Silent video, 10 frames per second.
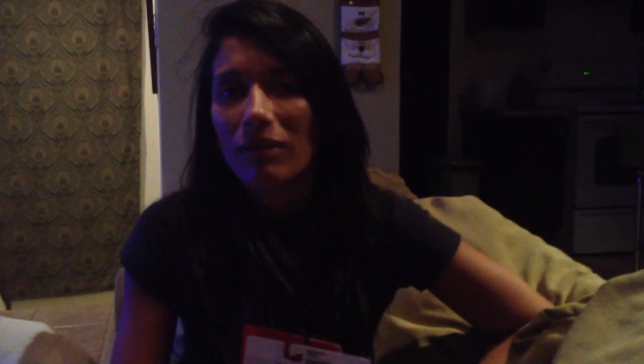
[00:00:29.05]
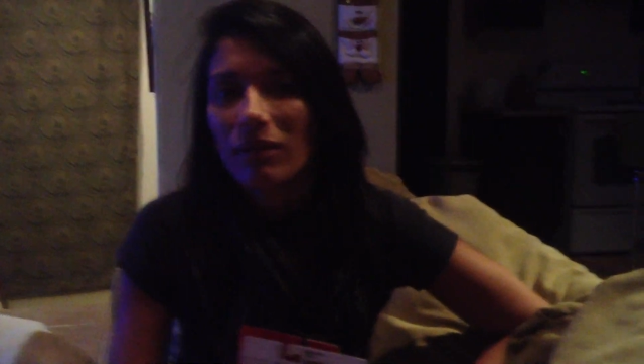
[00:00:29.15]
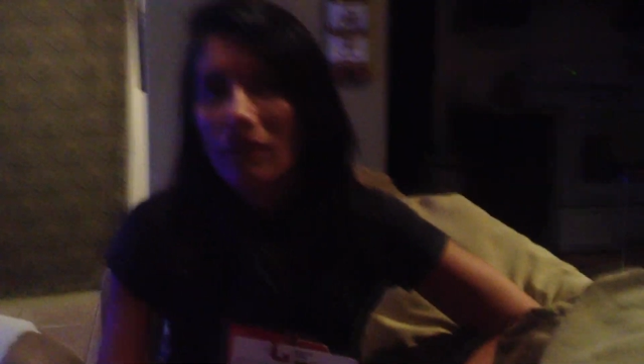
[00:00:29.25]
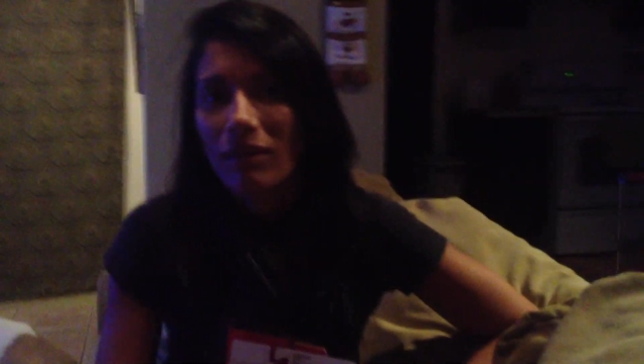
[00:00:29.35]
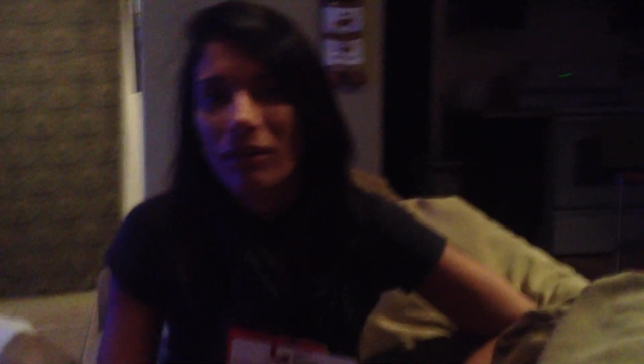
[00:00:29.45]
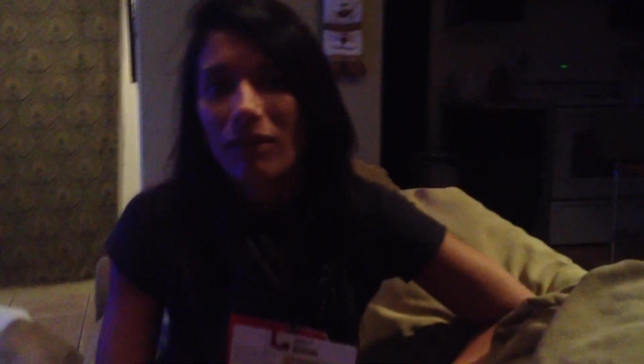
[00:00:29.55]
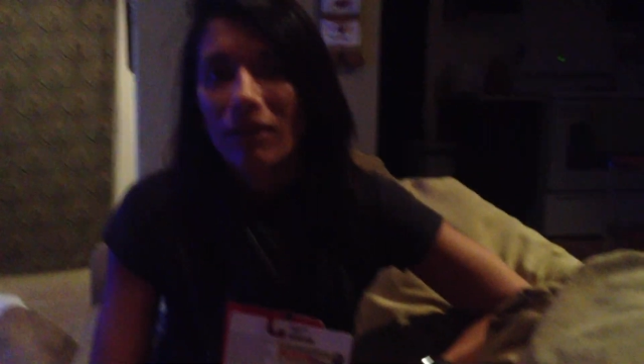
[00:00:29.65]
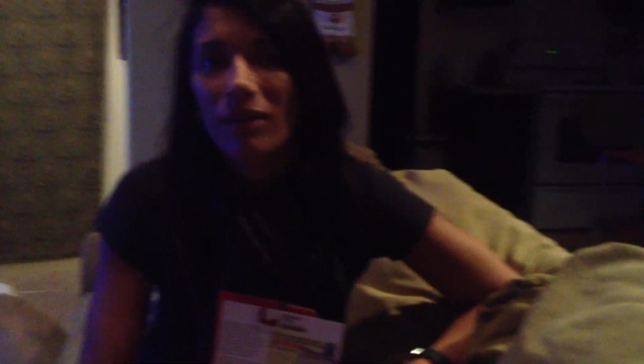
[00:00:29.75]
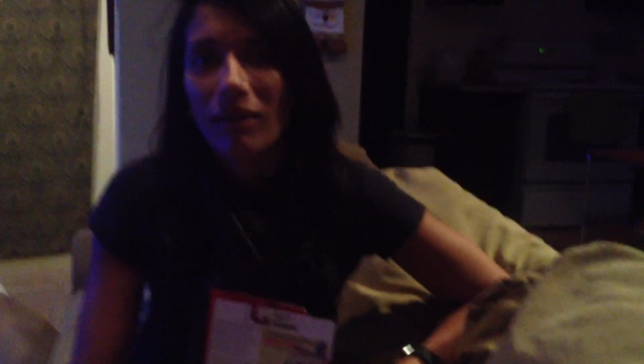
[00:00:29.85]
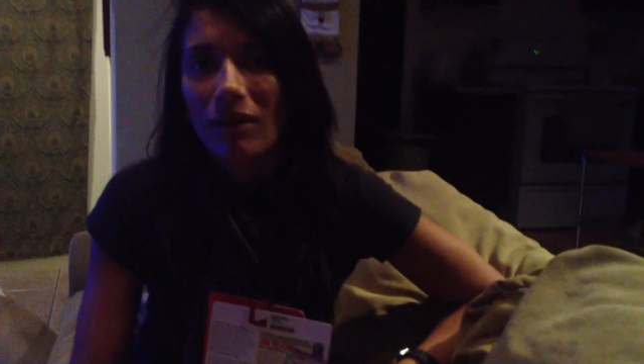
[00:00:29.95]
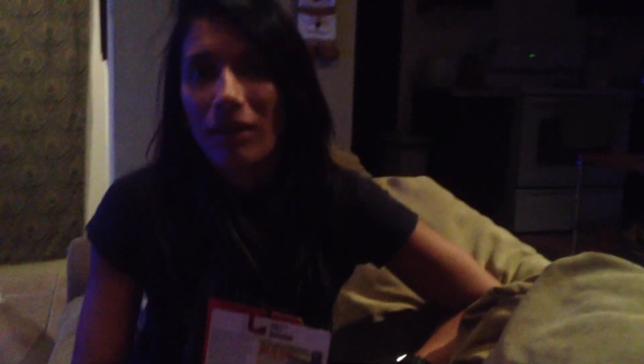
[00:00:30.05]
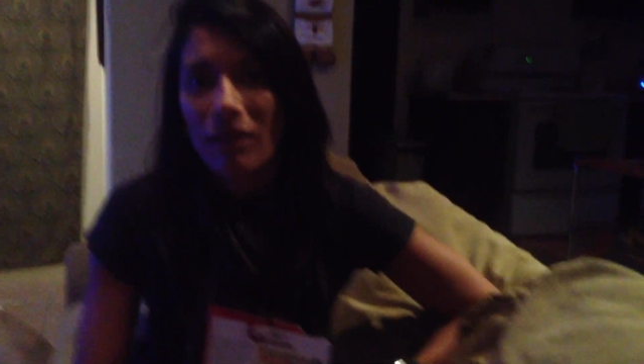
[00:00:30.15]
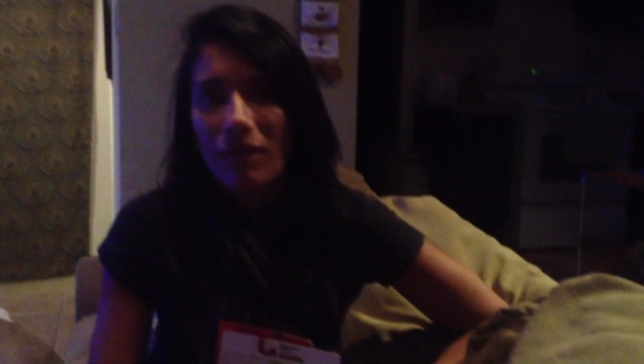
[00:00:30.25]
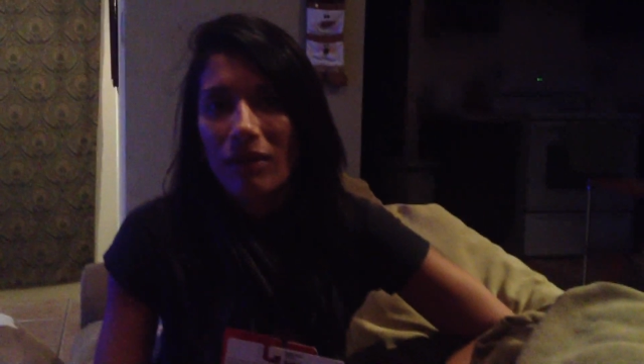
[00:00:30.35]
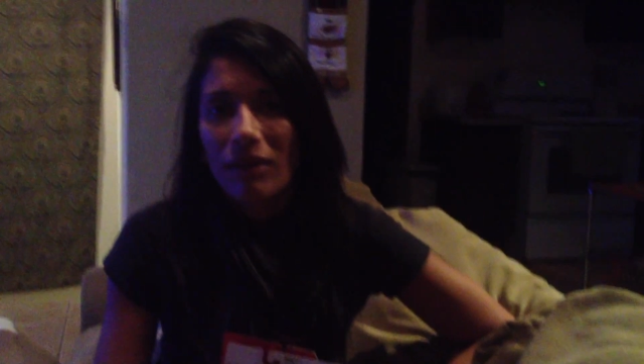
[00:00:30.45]
Well, okay. Wake
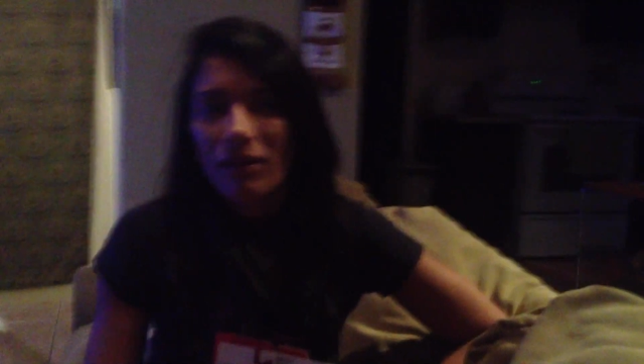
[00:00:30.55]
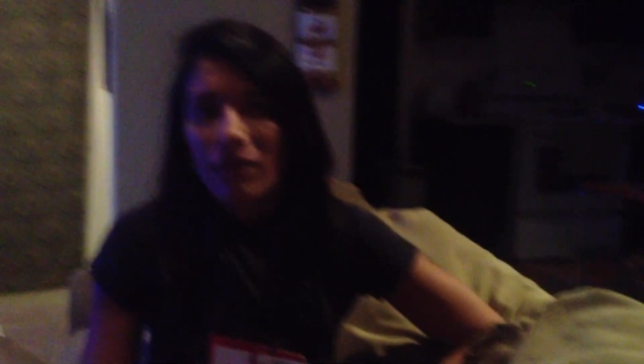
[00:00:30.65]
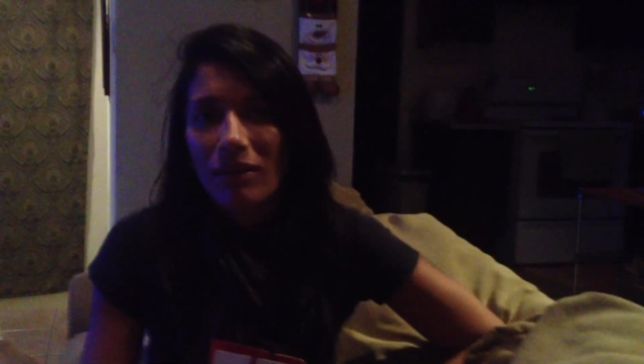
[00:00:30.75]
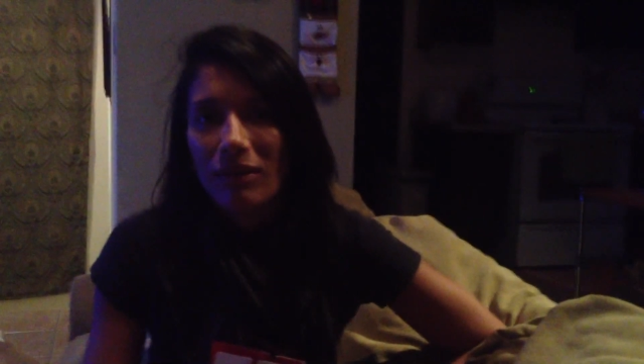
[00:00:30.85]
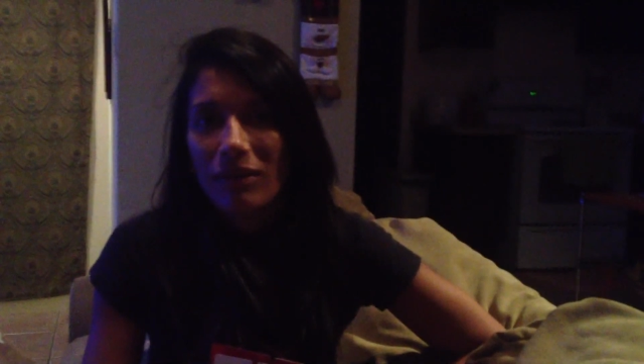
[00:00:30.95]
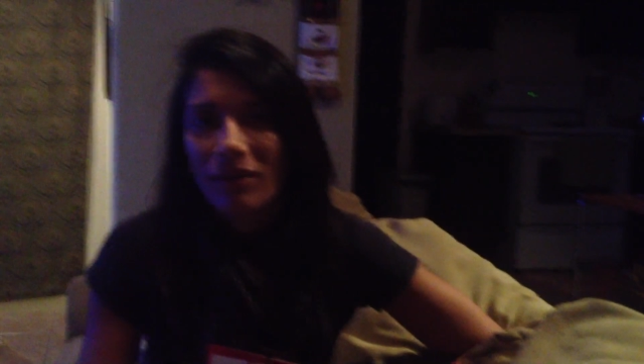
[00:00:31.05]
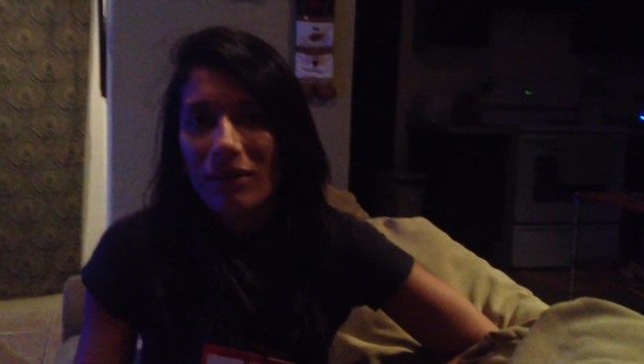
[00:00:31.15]
up! Wake up!